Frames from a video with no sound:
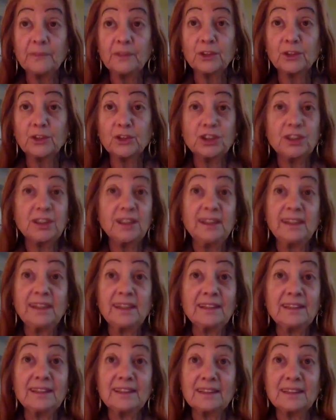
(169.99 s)

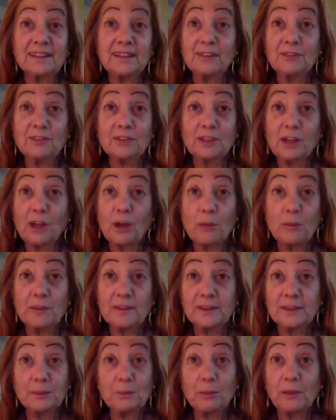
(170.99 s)
Cheating didn't even come
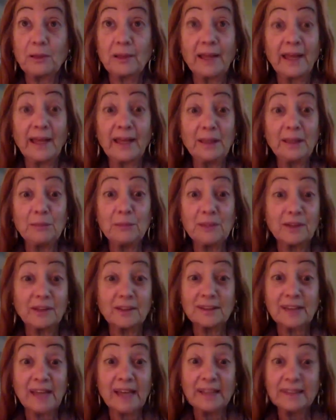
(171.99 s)
into play
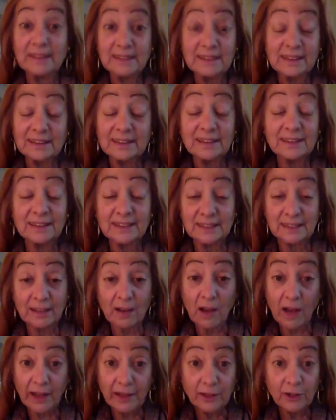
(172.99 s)
because I didn't
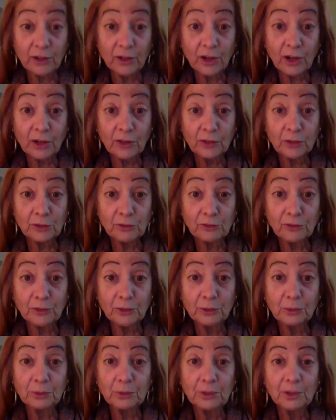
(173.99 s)
desire other
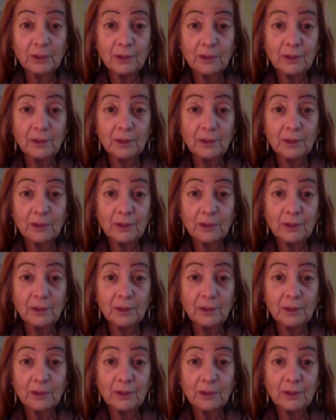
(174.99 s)
food.